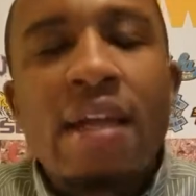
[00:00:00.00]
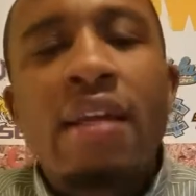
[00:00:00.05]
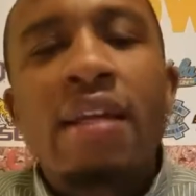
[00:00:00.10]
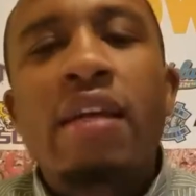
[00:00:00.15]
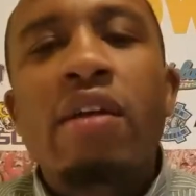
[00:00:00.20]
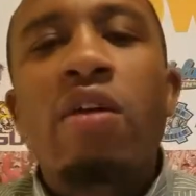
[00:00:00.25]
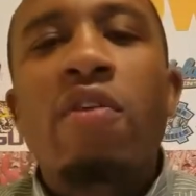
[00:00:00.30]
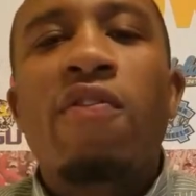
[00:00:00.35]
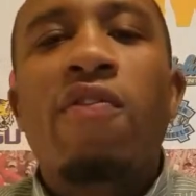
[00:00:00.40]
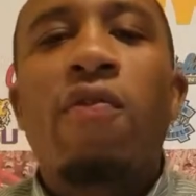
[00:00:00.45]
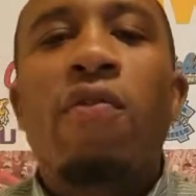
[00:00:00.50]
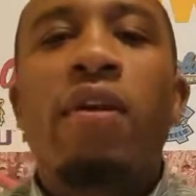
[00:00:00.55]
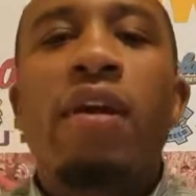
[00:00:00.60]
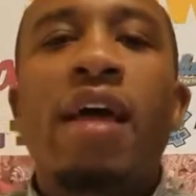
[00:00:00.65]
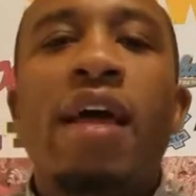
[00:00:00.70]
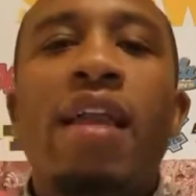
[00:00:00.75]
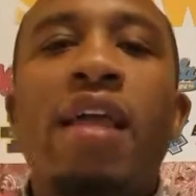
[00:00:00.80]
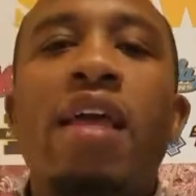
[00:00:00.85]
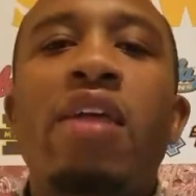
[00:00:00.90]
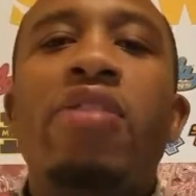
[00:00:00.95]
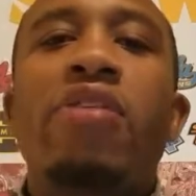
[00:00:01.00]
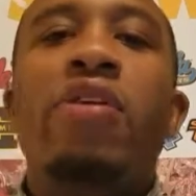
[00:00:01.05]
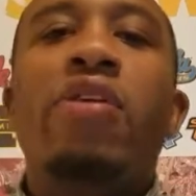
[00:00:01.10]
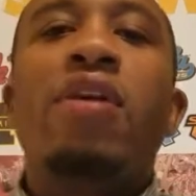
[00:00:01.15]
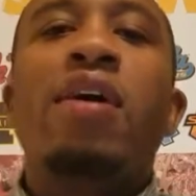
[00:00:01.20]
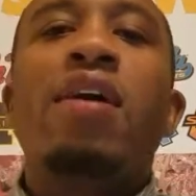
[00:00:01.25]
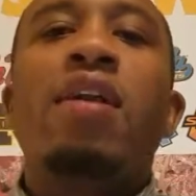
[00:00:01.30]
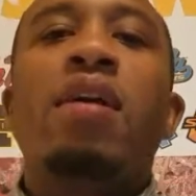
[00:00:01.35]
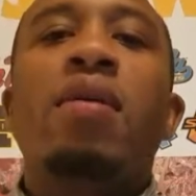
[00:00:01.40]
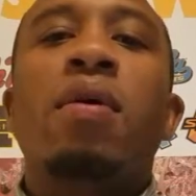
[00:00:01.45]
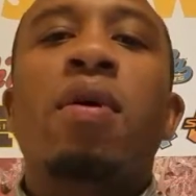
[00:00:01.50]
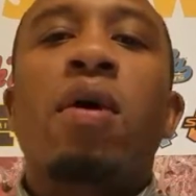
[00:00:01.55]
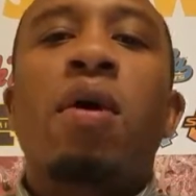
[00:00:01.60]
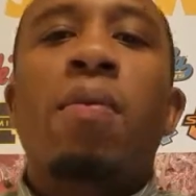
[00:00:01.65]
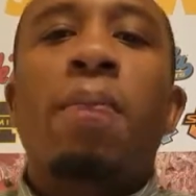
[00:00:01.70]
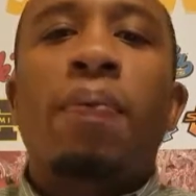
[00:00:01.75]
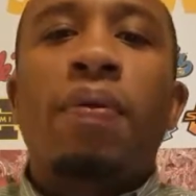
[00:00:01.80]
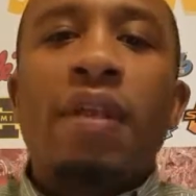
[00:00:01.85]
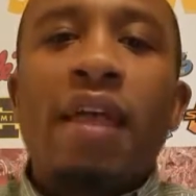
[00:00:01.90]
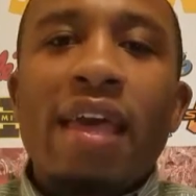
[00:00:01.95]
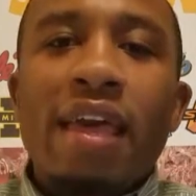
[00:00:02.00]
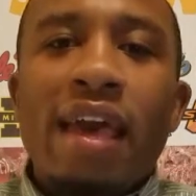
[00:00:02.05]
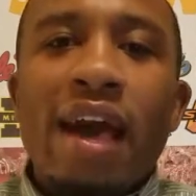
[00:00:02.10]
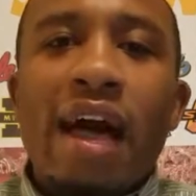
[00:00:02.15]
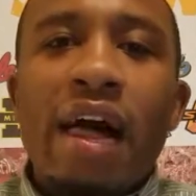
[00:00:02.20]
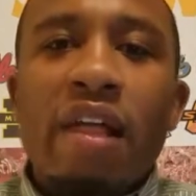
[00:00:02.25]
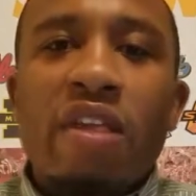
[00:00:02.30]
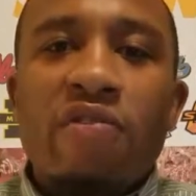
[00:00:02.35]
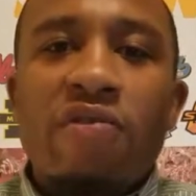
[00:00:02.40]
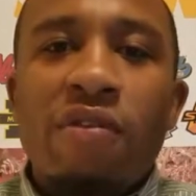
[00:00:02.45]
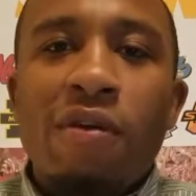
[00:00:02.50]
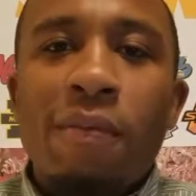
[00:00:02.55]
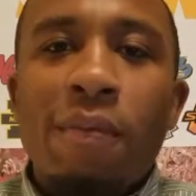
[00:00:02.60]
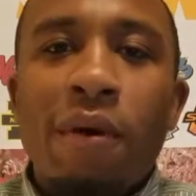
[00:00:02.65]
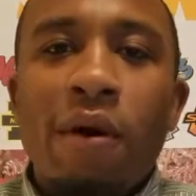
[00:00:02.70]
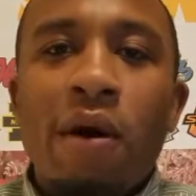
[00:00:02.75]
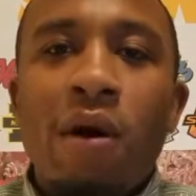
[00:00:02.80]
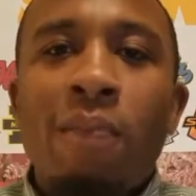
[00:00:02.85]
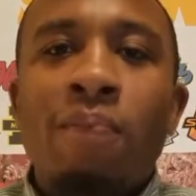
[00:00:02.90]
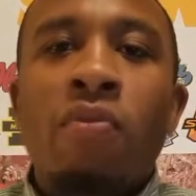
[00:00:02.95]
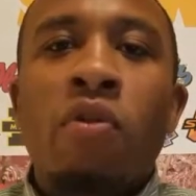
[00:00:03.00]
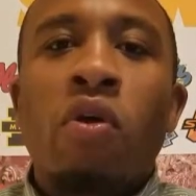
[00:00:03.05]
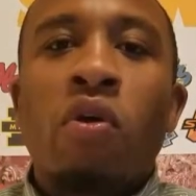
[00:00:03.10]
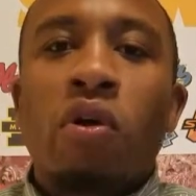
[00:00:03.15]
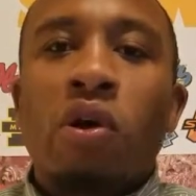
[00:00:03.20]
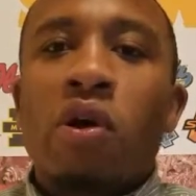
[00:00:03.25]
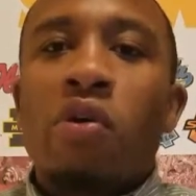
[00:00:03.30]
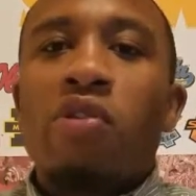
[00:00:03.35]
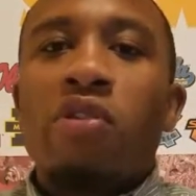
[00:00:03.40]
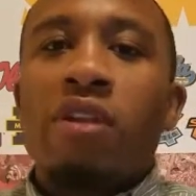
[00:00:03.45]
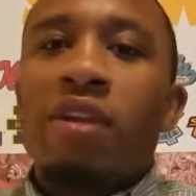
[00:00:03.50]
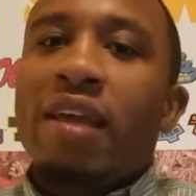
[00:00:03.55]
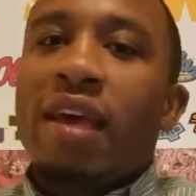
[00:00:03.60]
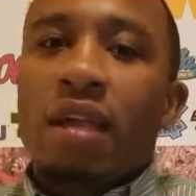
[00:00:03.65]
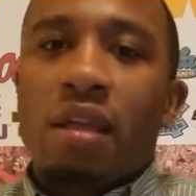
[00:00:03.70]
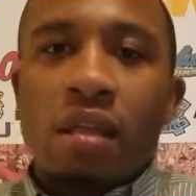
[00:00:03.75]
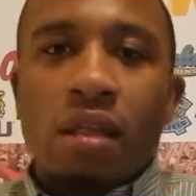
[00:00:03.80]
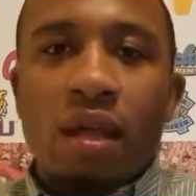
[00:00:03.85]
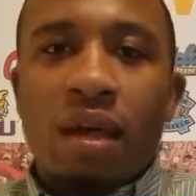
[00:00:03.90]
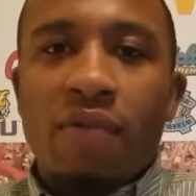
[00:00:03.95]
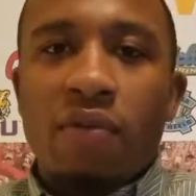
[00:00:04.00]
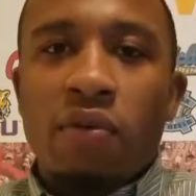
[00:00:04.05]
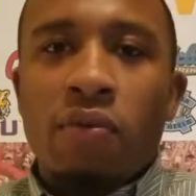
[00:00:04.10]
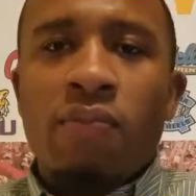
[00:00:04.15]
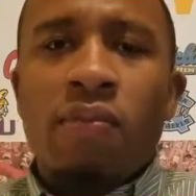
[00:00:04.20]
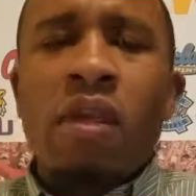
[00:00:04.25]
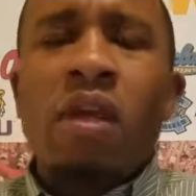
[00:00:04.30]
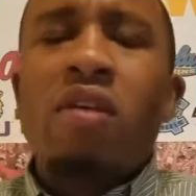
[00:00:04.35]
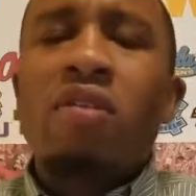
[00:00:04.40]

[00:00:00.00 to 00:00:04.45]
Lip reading: Leonard Fournette, either you're going to play college football or go to the next level.